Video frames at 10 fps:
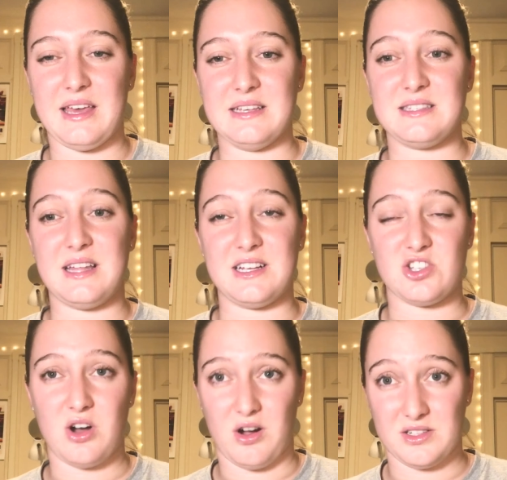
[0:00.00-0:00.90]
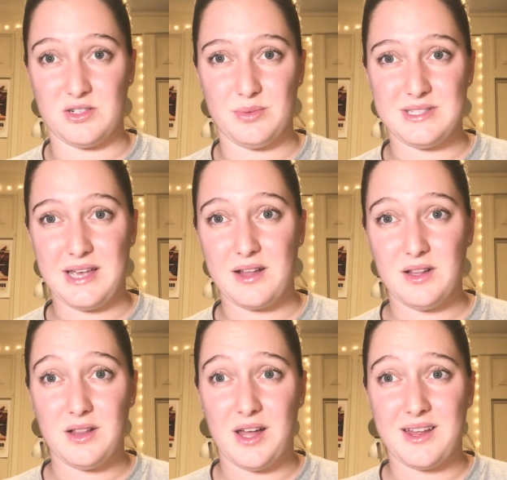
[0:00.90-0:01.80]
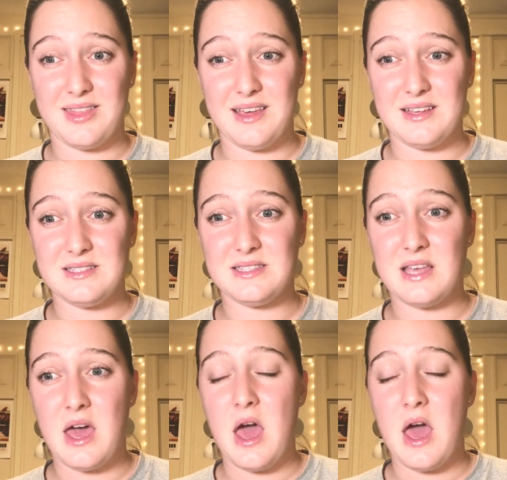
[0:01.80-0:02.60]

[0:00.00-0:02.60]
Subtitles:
is that it's hard to recycle a lot of things,